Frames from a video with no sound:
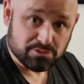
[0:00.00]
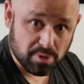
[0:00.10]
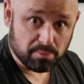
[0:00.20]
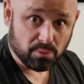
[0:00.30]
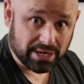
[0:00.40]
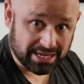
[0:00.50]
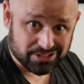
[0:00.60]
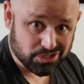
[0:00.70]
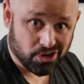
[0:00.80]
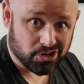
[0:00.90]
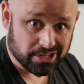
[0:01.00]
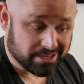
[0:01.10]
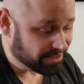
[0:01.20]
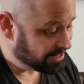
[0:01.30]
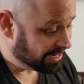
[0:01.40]
remember, when I got
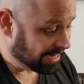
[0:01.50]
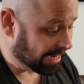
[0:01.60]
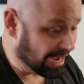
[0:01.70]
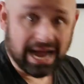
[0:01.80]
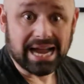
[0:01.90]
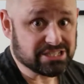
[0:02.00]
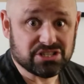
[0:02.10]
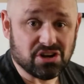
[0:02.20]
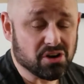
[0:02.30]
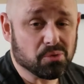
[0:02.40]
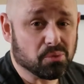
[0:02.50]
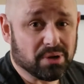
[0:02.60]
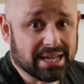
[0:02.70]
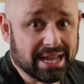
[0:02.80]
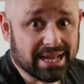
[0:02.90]
started, I just started with
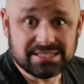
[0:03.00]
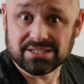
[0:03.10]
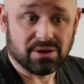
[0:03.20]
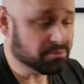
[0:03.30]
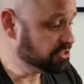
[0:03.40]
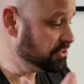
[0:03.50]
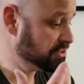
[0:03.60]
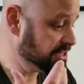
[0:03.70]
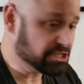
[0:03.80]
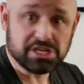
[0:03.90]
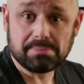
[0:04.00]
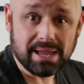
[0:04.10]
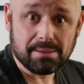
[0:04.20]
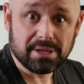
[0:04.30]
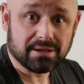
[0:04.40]
what I had. So I was using a cheap
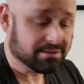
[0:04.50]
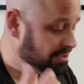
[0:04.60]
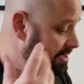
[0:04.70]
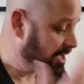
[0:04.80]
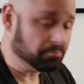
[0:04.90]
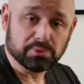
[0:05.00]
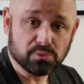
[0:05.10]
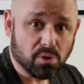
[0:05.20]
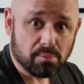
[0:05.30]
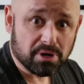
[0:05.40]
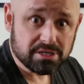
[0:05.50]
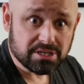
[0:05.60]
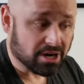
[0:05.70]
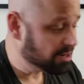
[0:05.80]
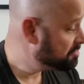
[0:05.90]
hammock, a blue Walmart
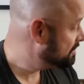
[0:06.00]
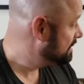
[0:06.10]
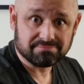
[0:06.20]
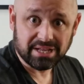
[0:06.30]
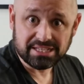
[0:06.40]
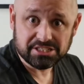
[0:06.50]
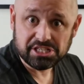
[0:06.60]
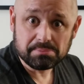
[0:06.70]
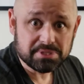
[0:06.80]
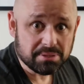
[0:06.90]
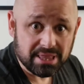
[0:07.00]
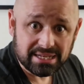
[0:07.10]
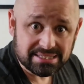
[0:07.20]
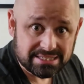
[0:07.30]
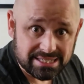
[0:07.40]
tarp, a cheap
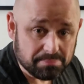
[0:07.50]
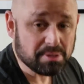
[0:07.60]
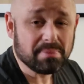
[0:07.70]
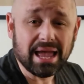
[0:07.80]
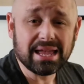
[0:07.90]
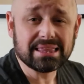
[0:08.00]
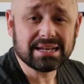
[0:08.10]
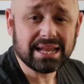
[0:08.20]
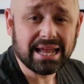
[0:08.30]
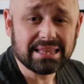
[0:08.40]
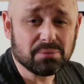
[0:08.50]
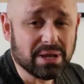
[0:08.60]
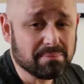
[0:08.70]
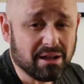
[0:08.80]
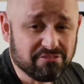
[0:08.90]
synthetic sleeping bag that I had that
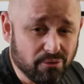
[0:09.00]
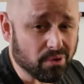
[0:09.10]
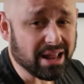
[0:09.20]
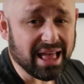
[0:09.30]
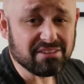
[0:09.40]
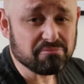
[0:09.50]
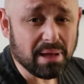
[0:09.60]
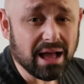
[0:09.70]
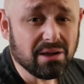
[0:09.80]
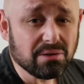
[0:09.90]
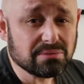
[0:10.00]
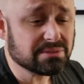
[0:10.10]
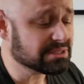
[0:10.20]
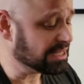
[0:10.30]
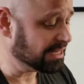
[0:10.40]
weighed about 4.5
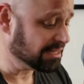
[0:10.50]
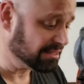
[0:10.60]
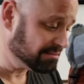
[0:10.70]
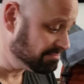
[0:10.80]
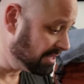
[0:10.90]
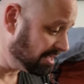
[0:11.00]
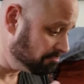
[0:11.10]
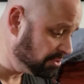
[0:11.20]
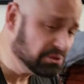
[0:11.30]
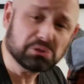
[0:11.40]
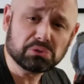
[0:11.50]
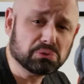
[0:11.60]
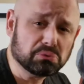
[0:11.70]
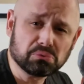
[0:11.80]
pounds, and a blue